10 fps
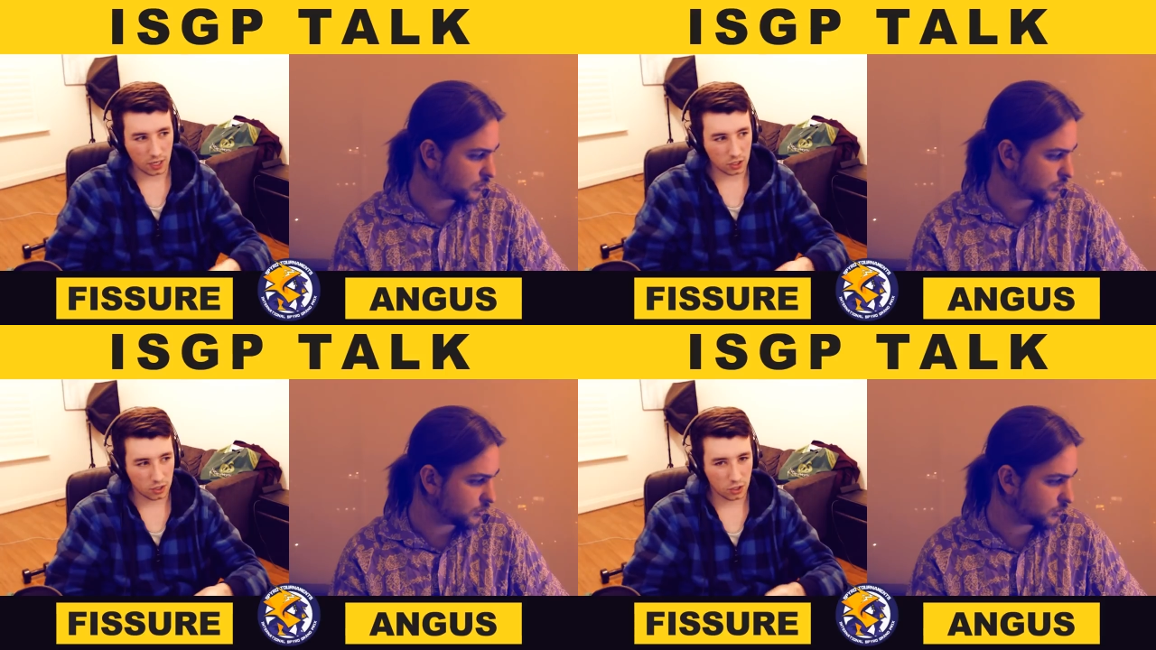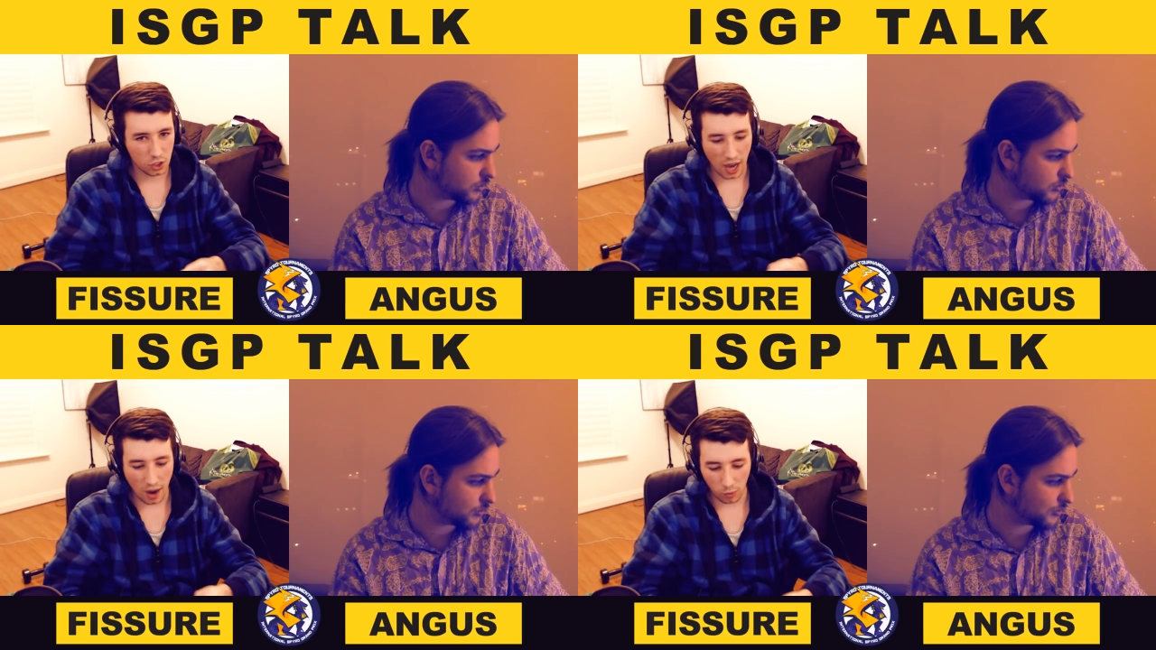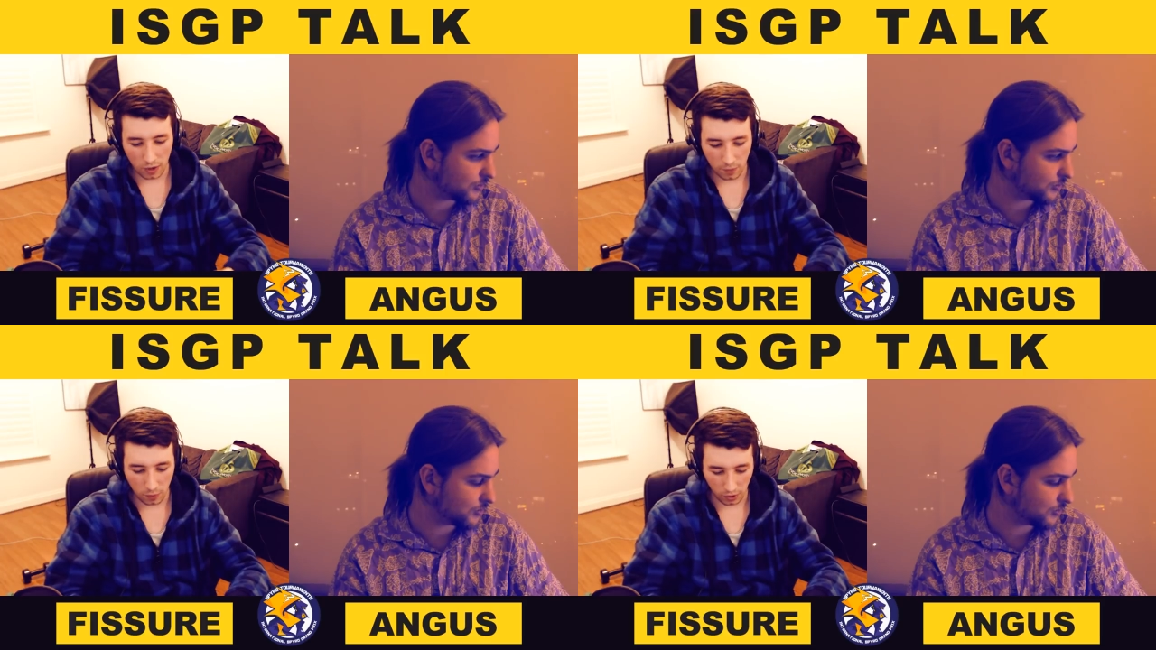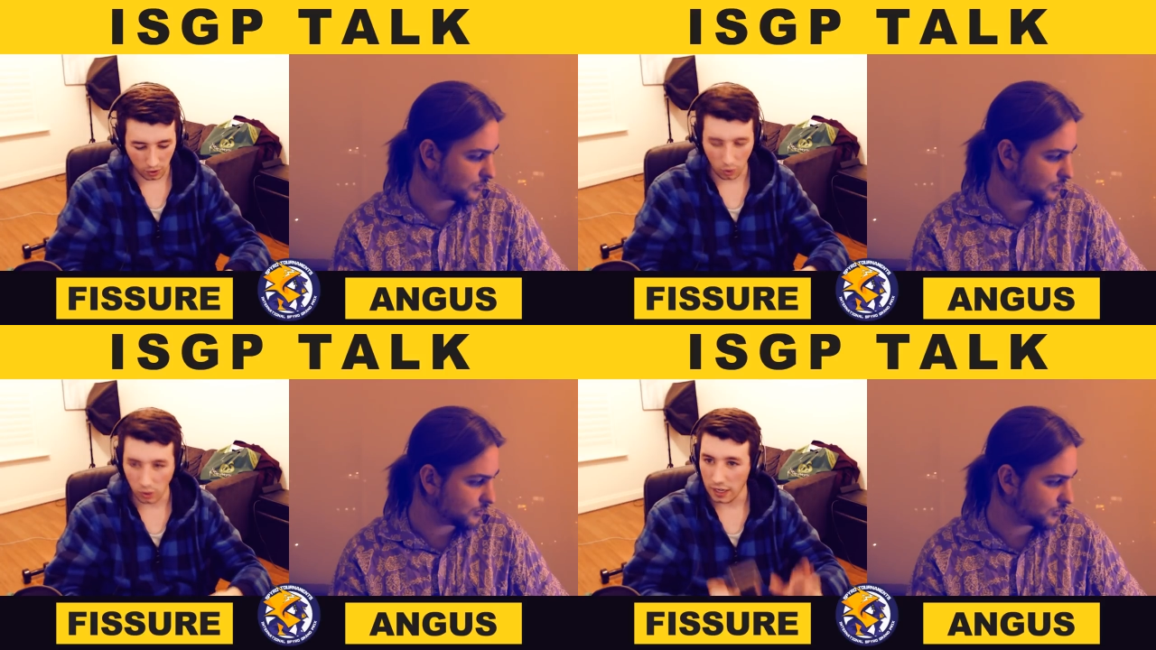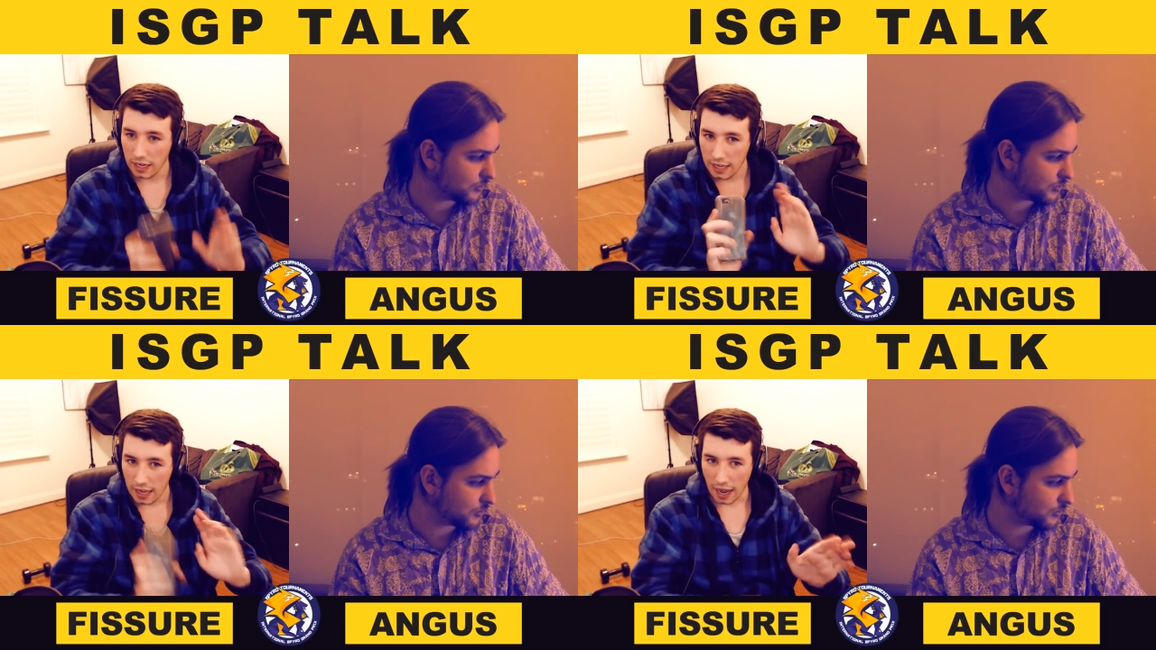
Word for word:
Speaker 1: discussion, chat, whatever you want to call it.